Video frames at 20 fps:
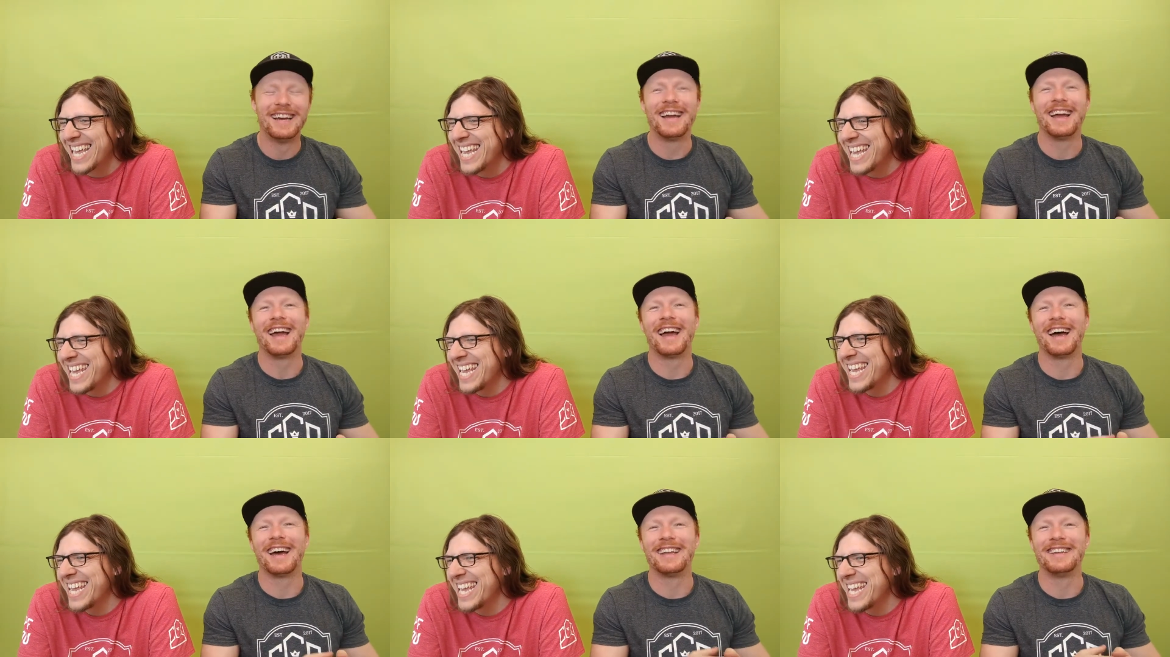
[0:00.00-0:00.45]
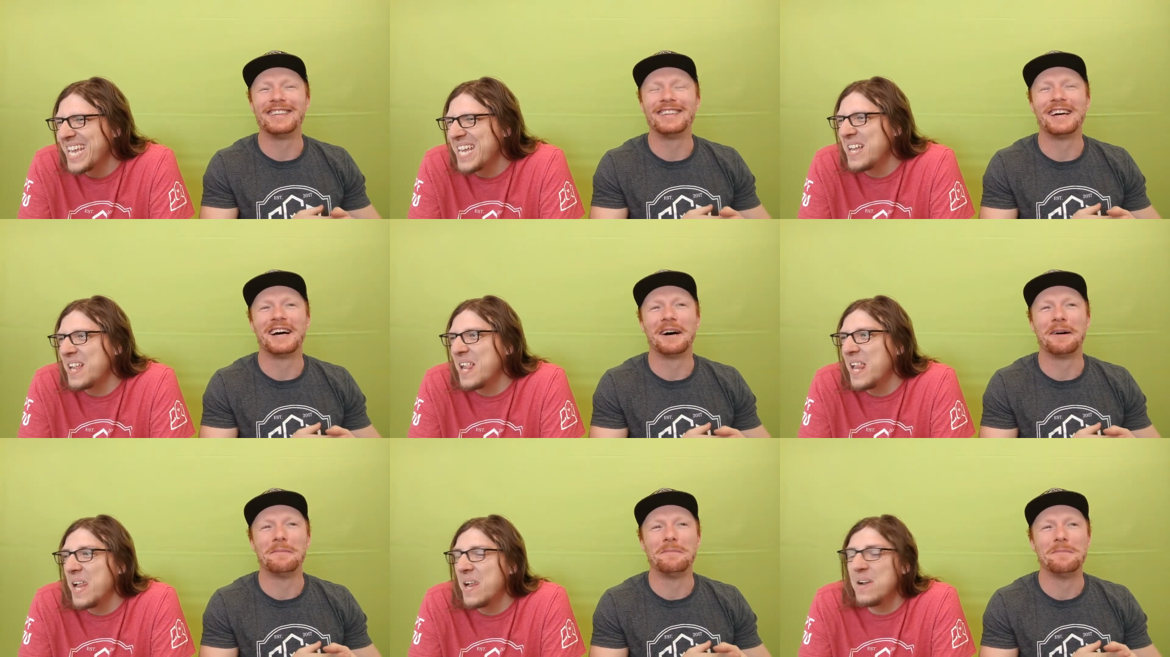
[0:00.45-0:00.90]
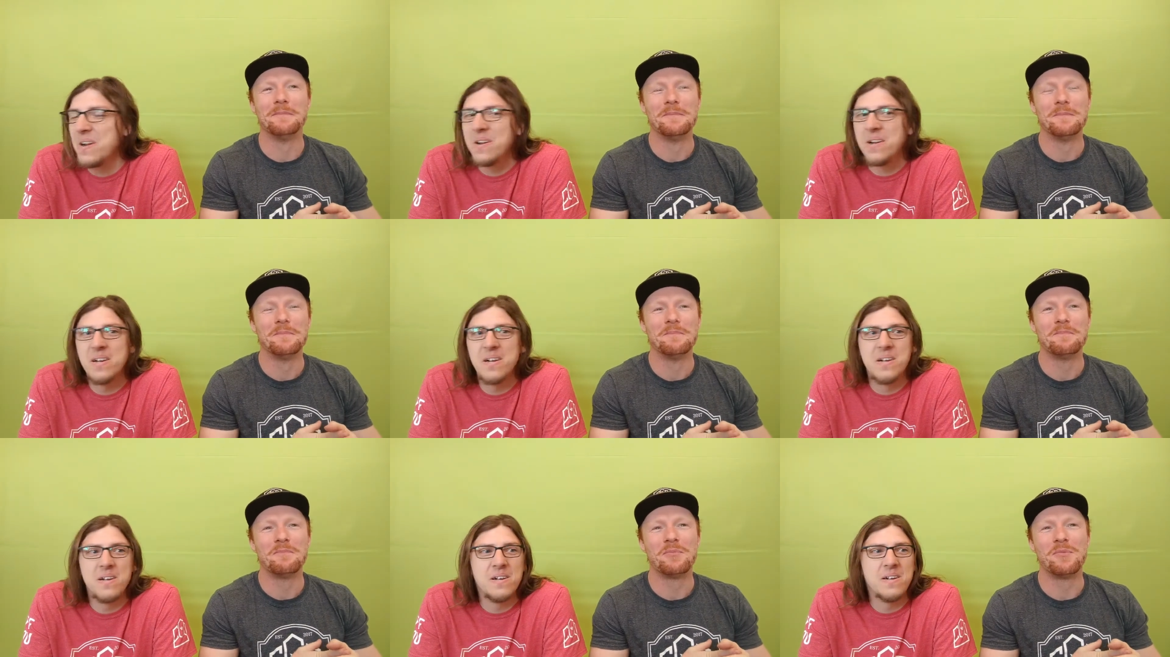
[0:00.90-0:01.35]
Speaker 1: and
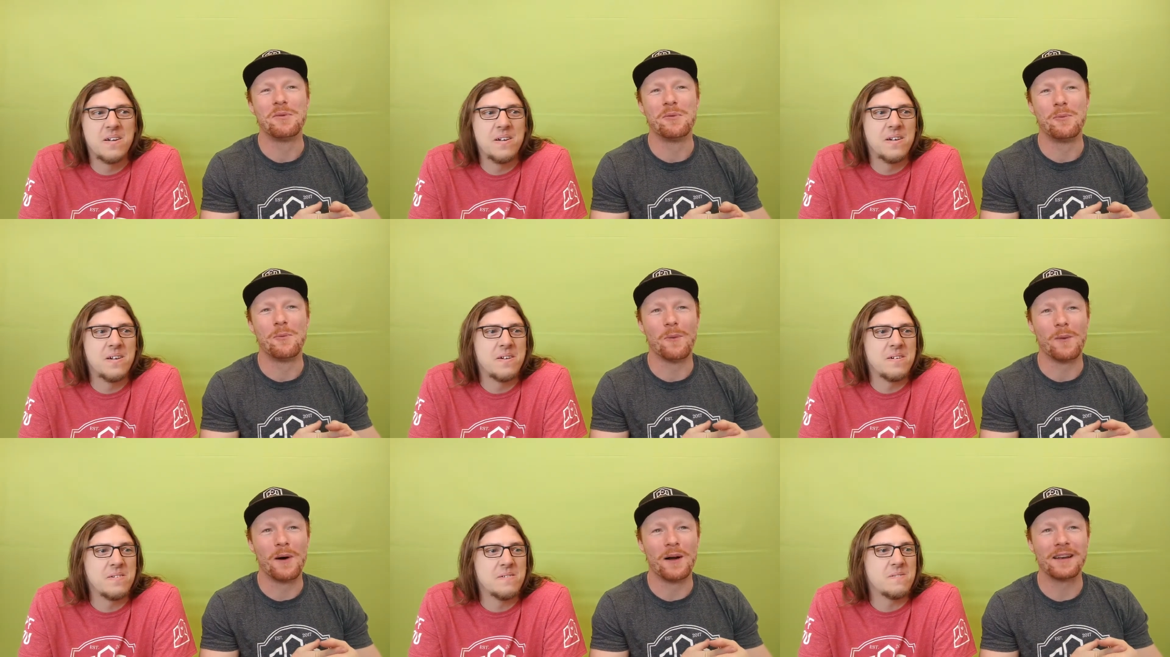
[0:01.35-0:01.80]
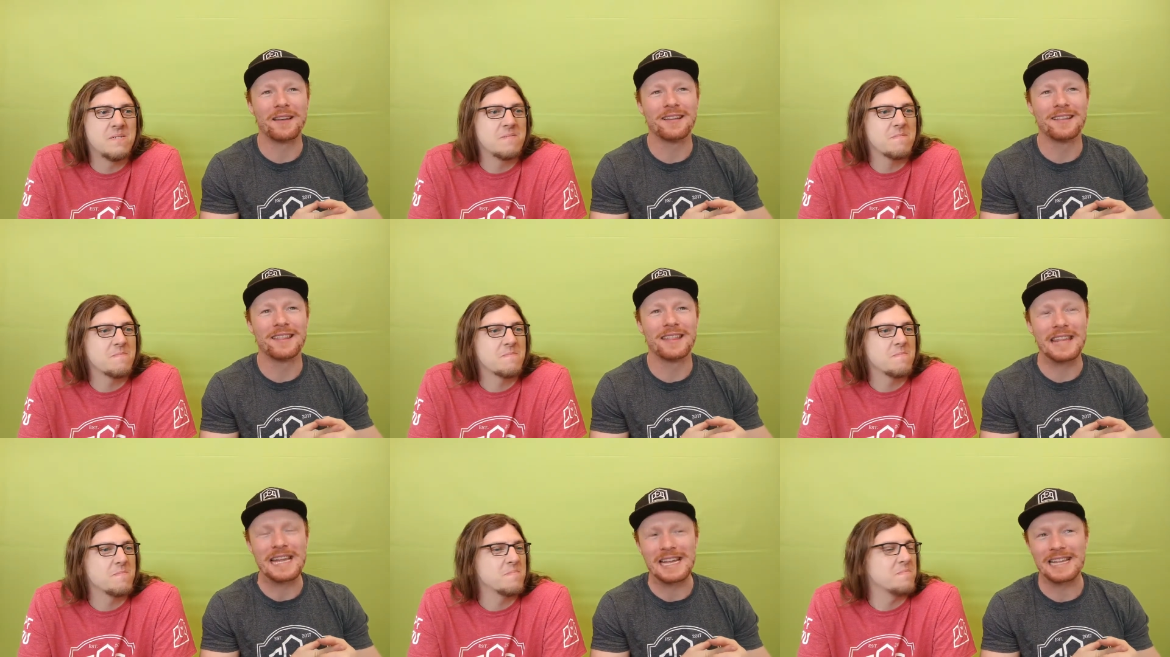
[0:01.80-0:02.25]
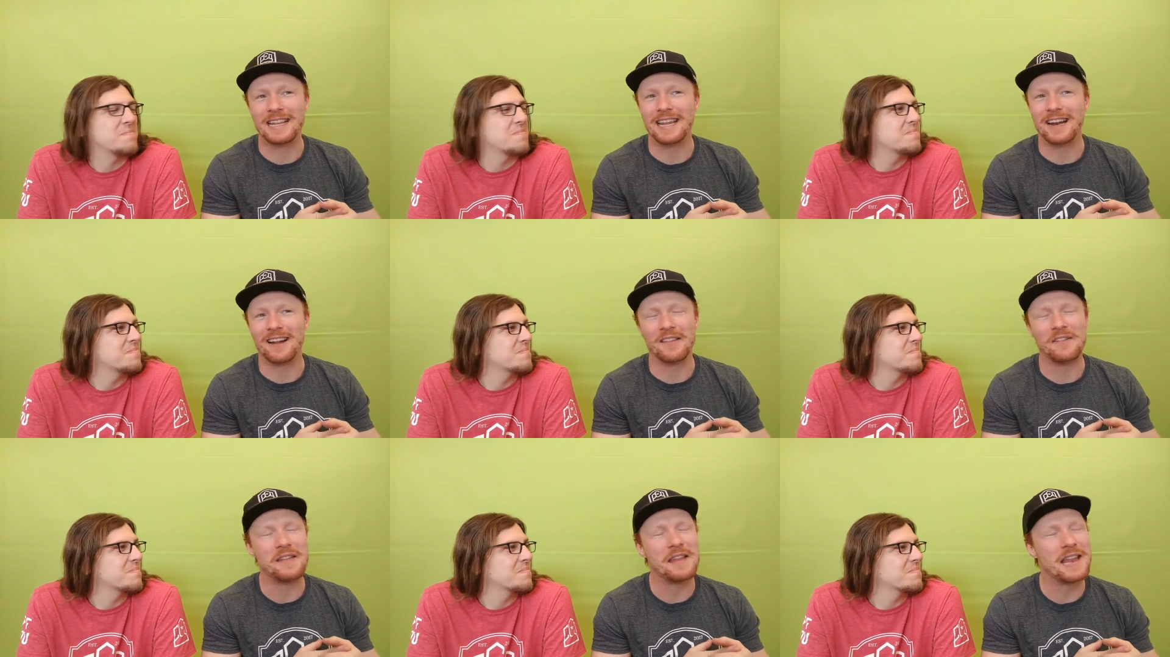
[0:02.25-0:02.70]
the one thing
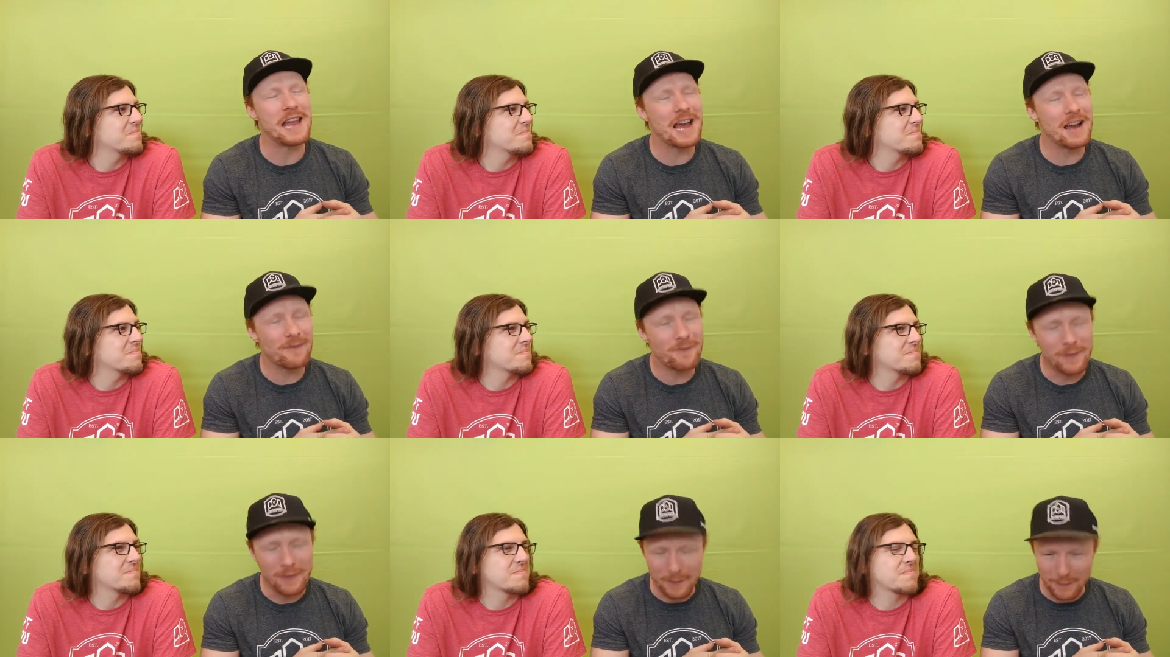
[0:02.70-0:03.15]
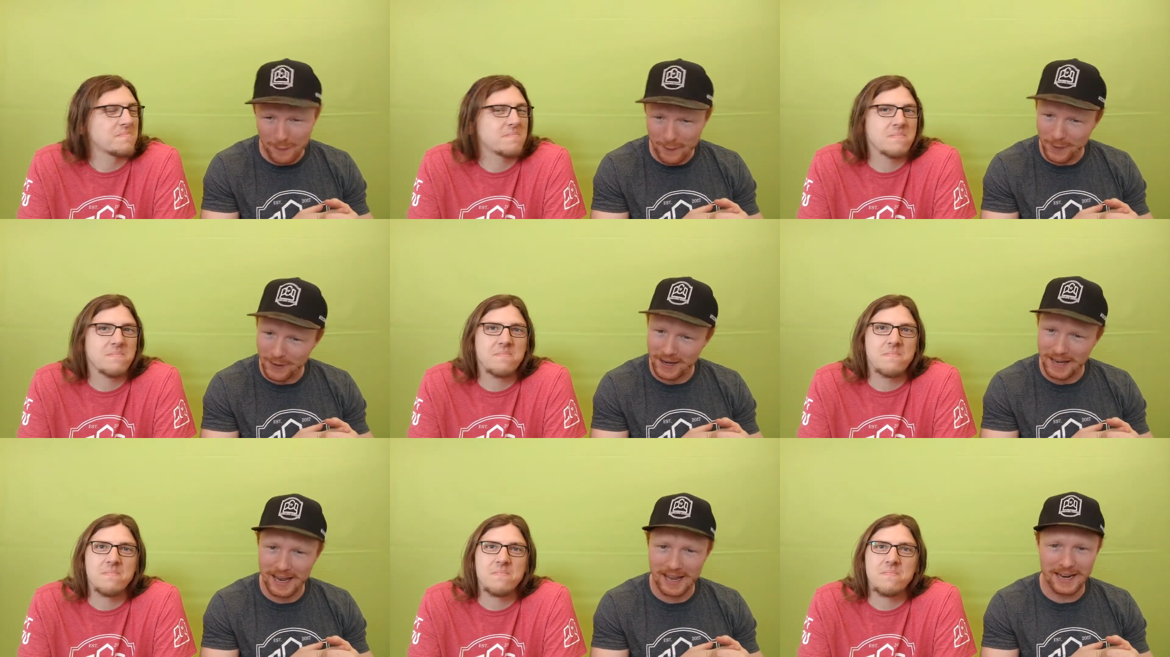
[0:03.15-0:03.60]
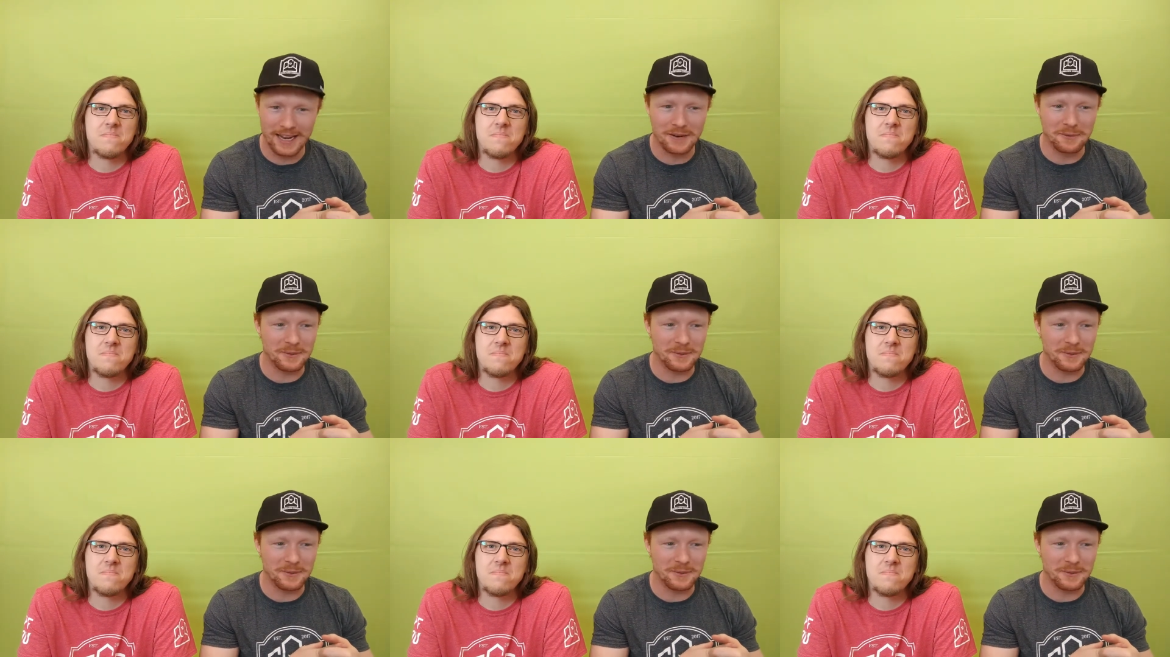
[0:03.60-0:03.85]
that I'll never forget, it